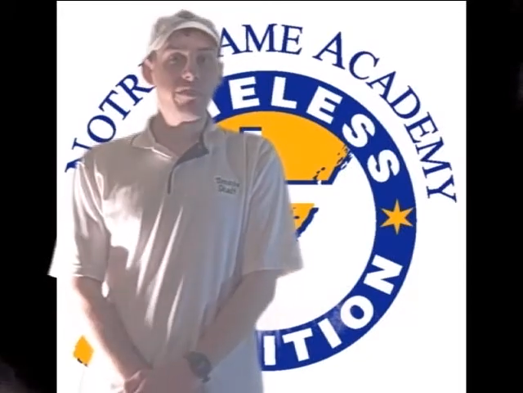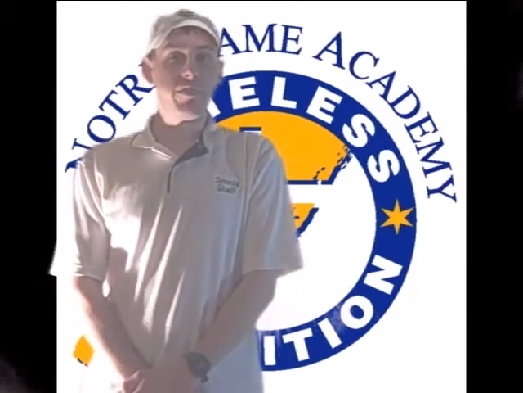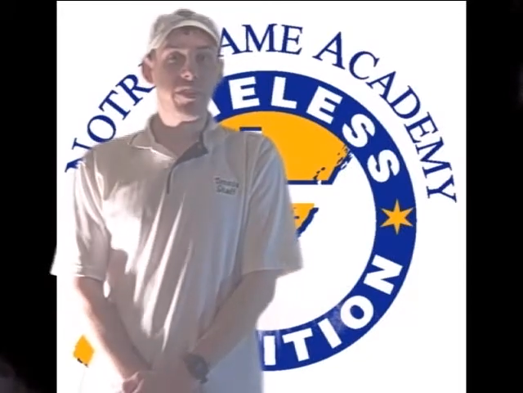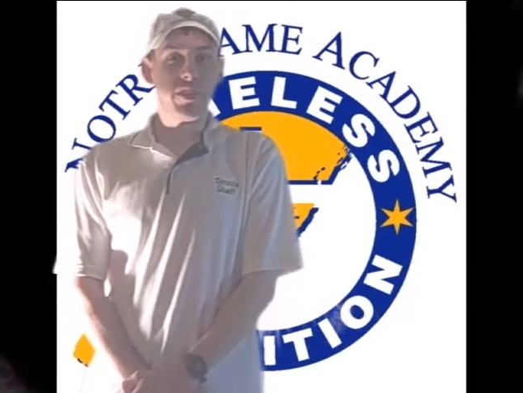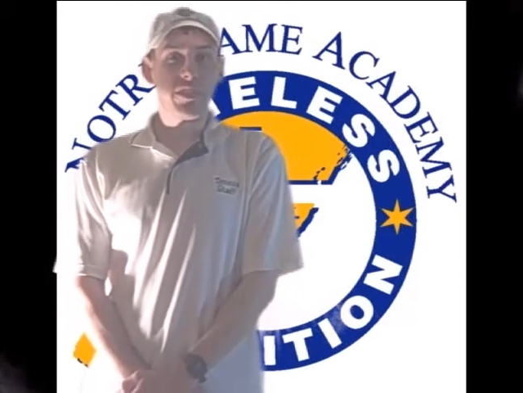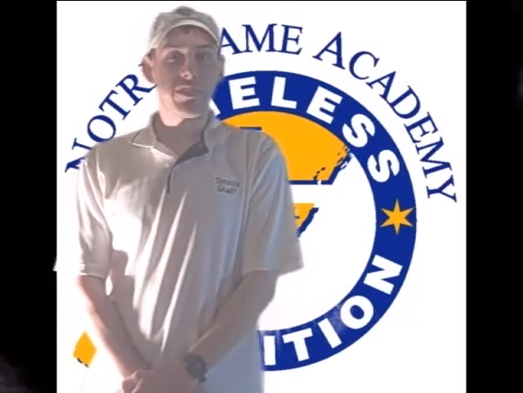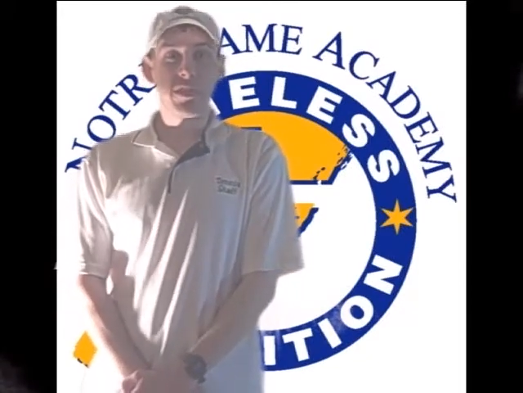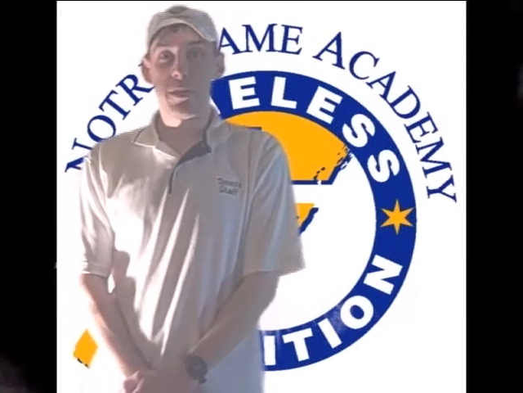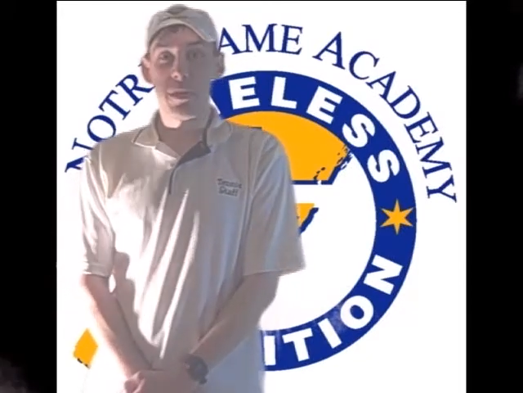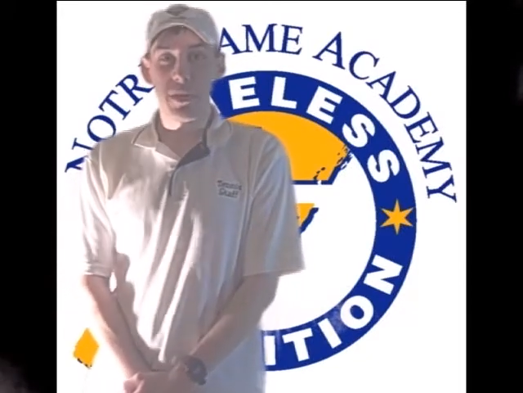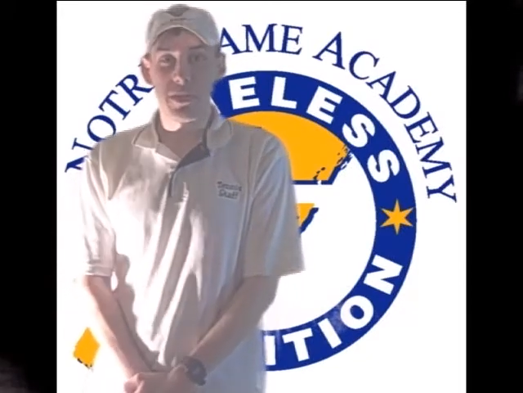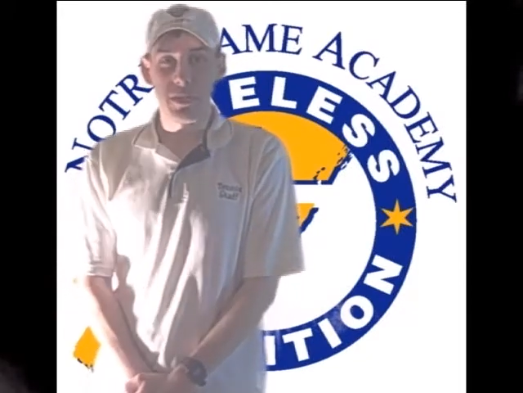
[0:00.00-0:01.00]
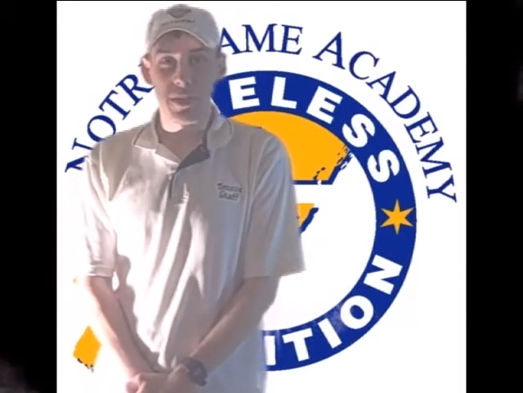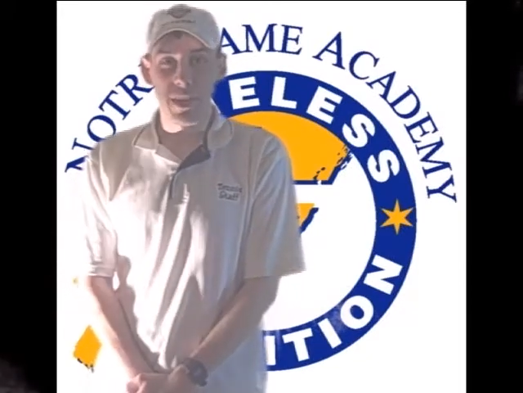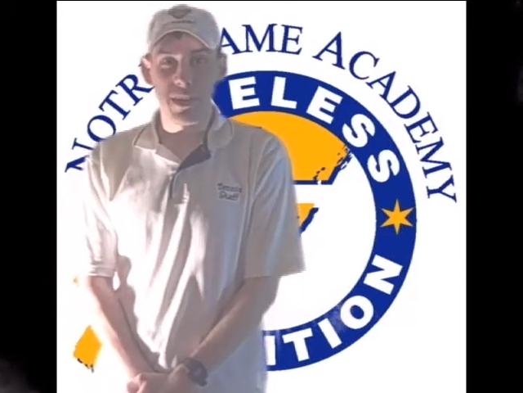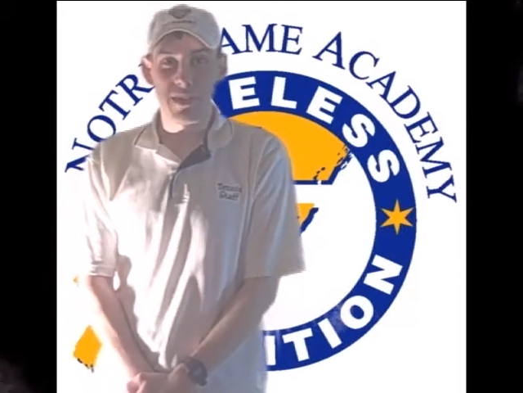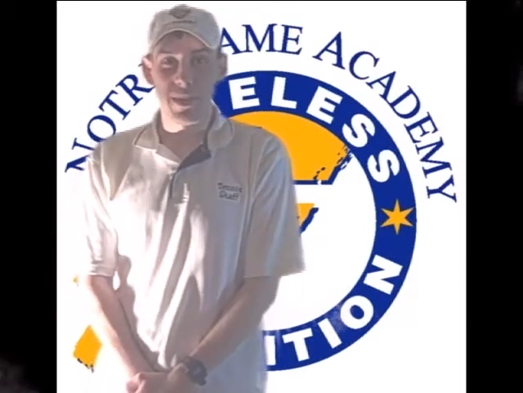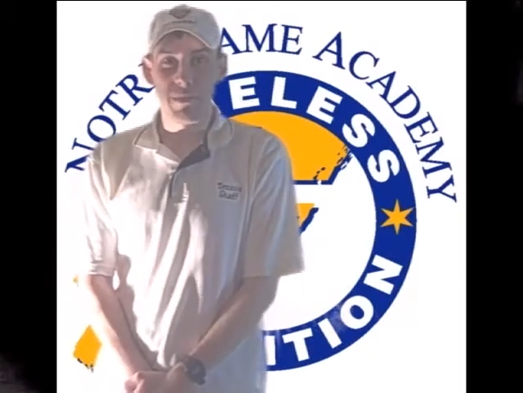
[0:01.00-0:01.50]
for this little history
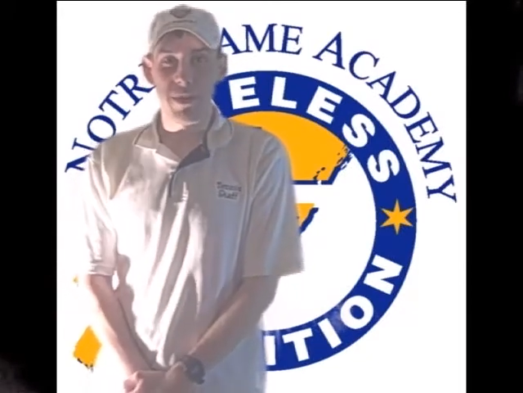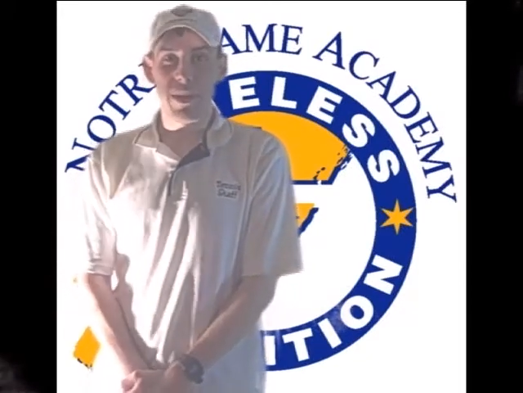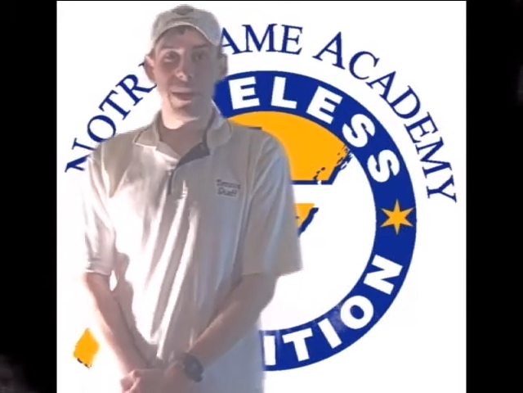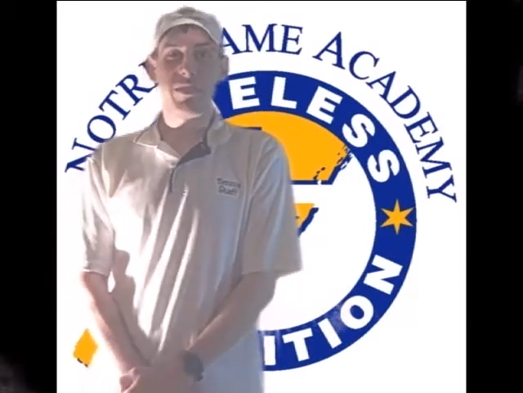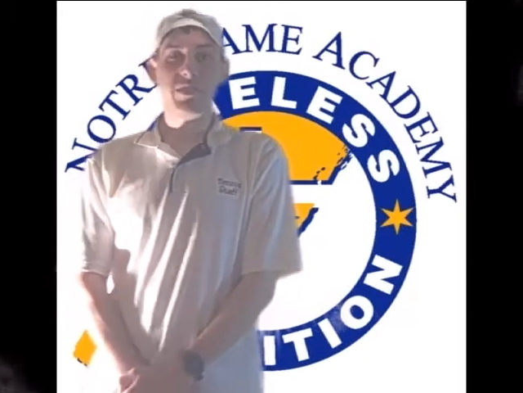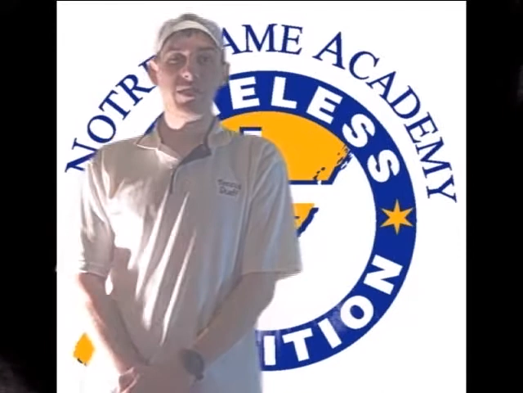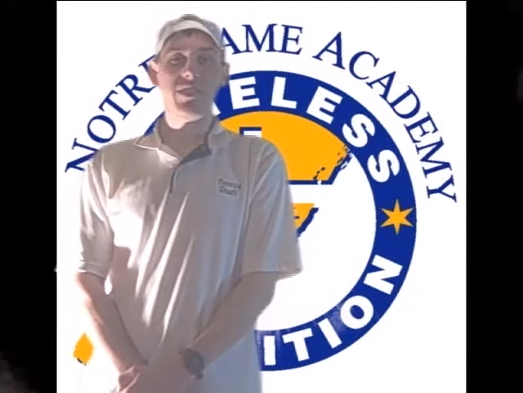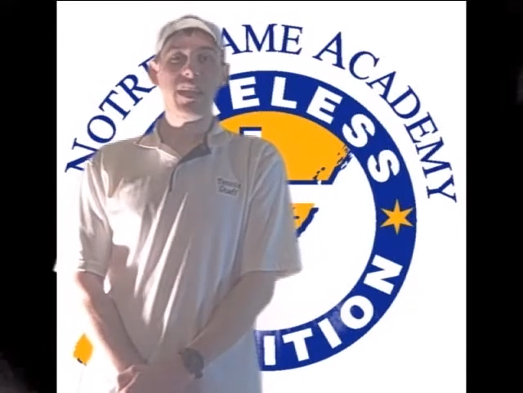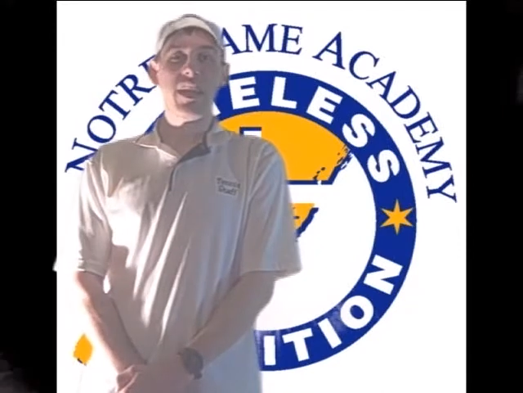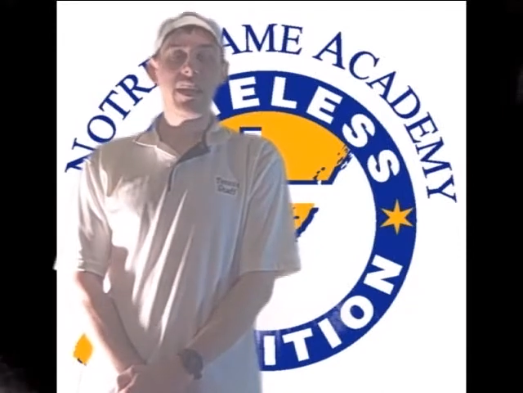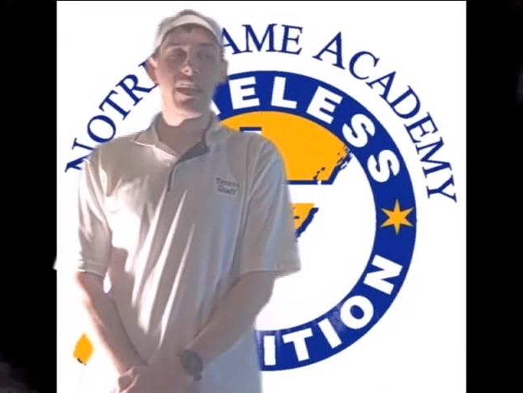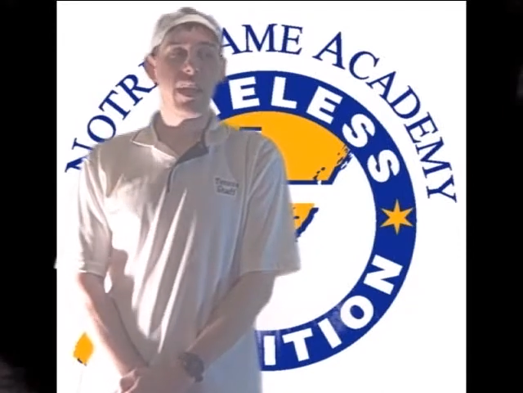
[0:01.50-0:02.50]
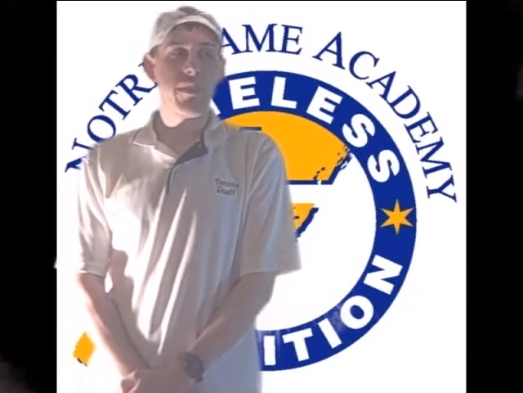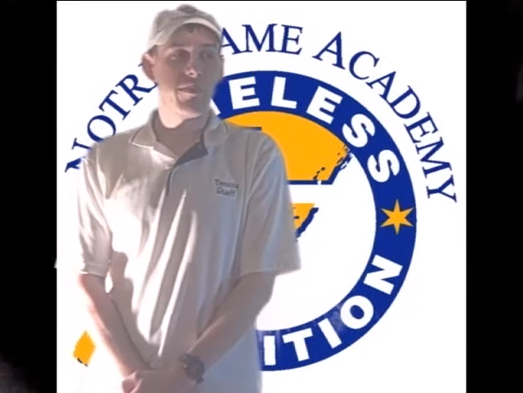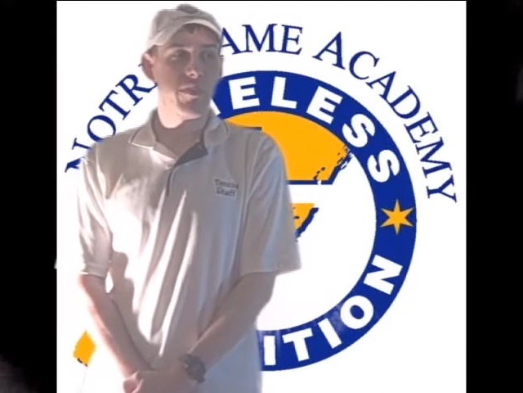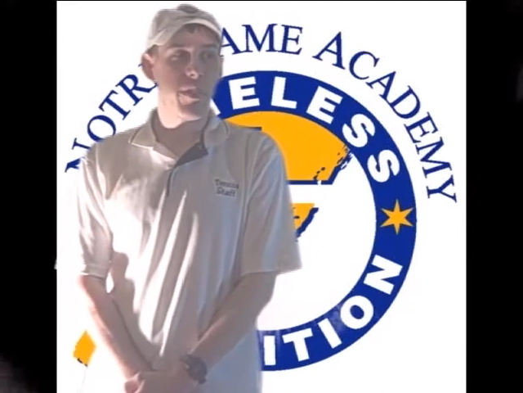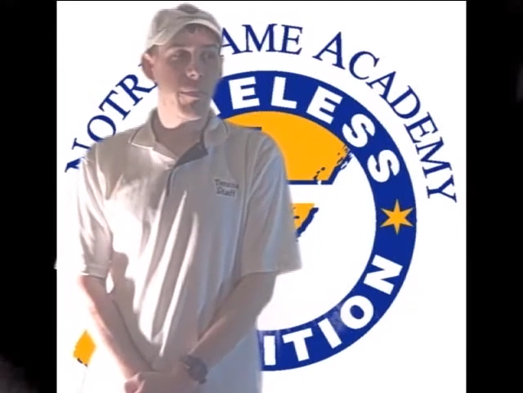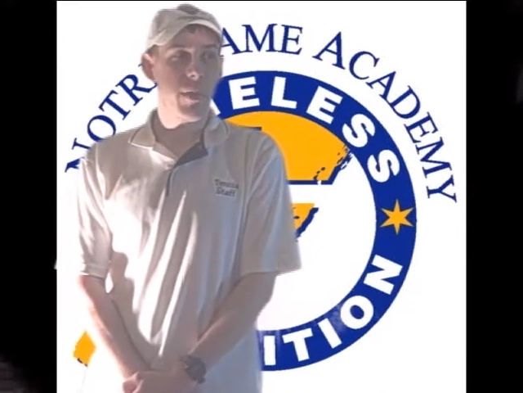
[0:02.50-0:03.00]
lesson I'm going to give you today came
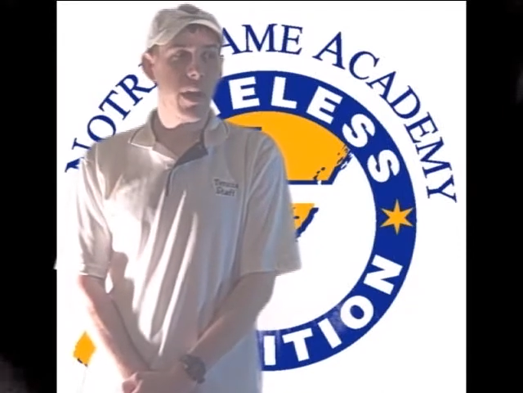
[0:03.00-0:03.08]
from